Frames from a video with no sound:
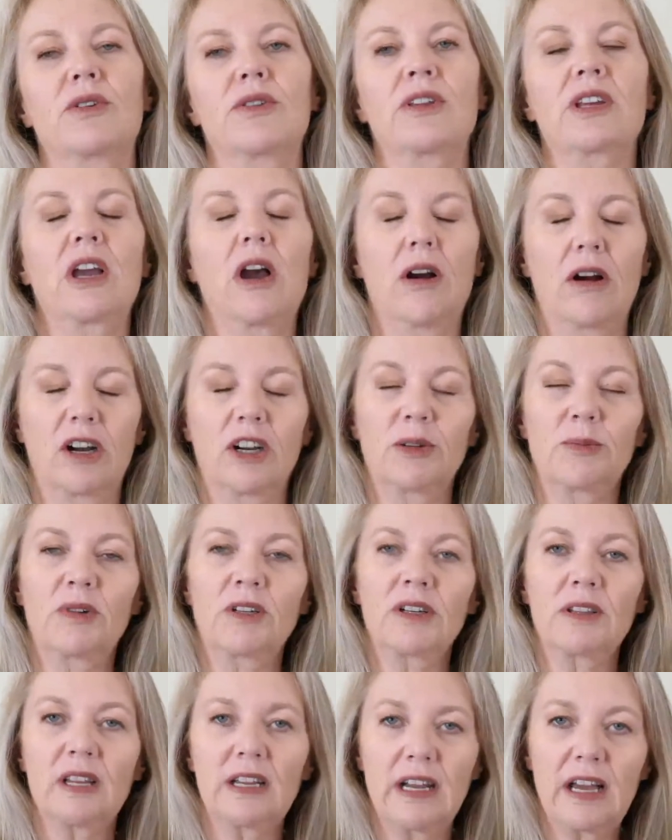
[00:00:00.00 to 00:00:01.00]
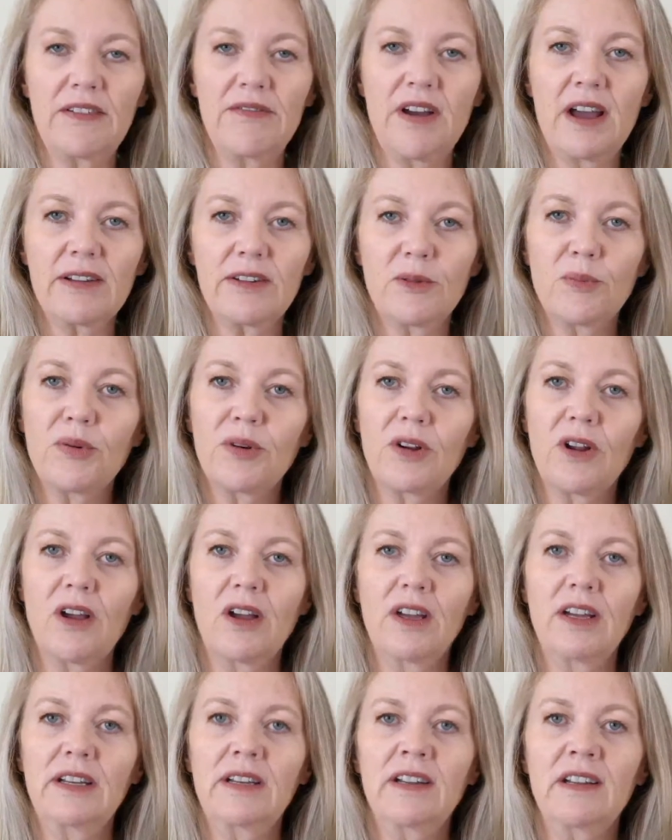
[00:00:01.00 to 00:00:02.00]
The armor that I've had to put
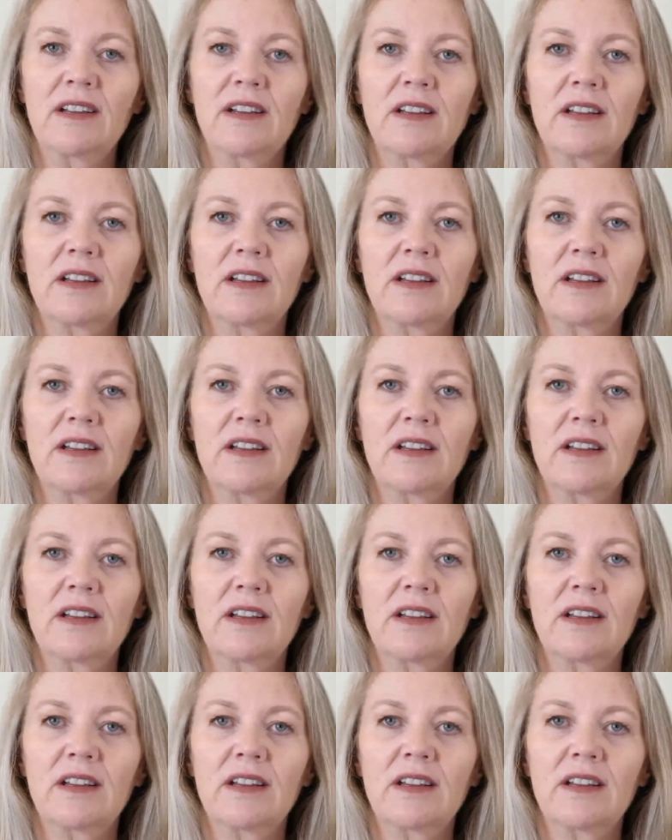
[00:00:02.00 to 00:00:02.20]
on